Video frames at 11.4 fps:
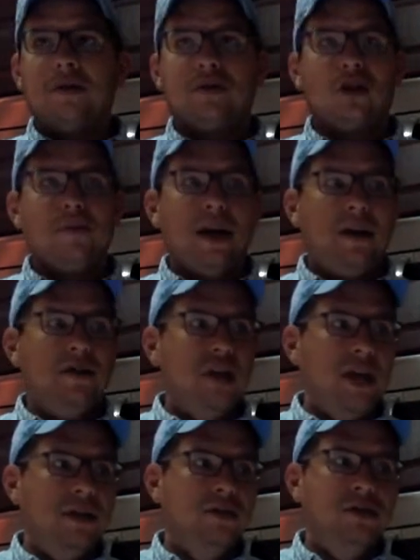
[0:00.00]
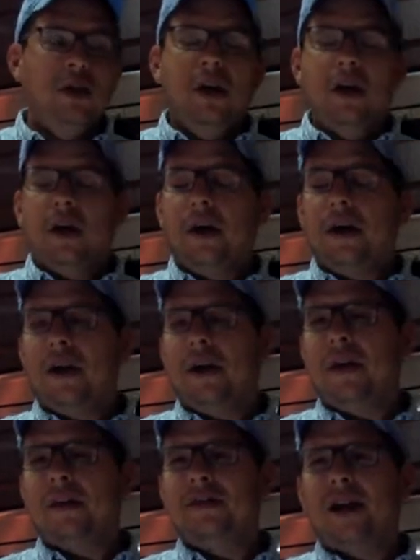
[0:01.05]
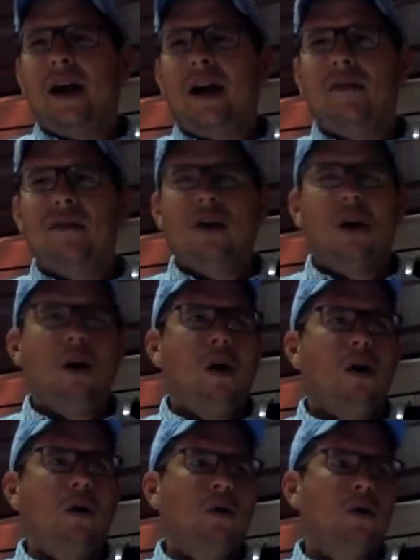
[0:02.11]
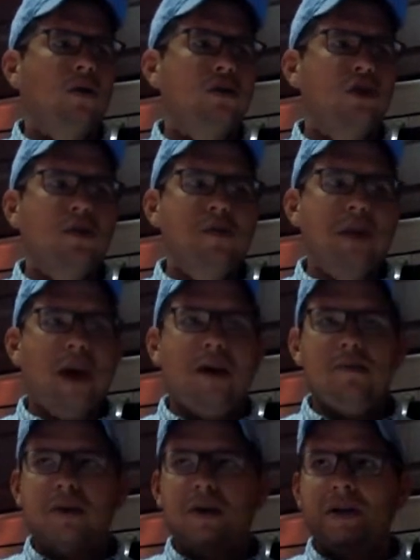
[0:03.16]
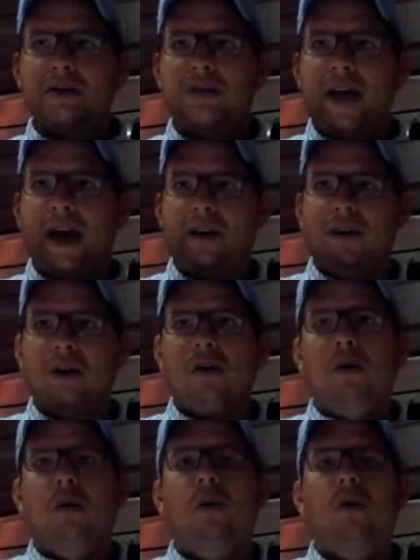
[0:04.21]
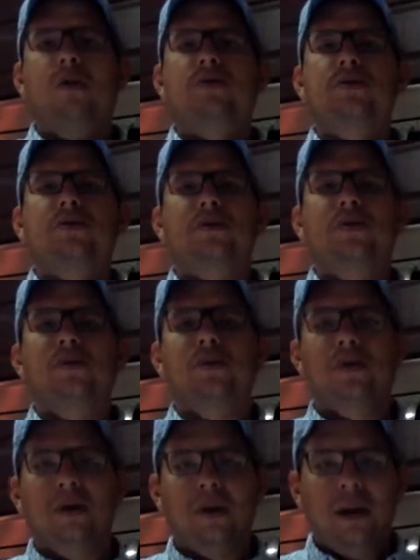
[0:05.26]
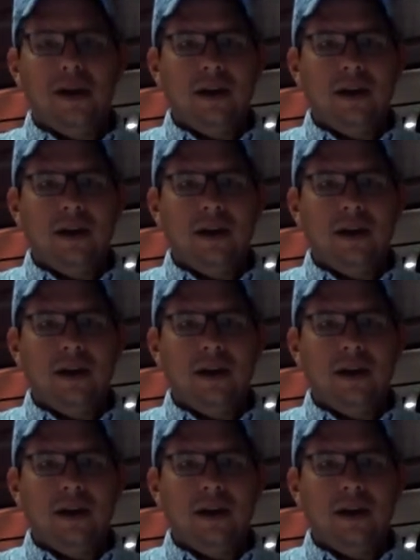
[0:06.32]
show me how to change the tire of a car, or show me how to put a saddle on a horse, or,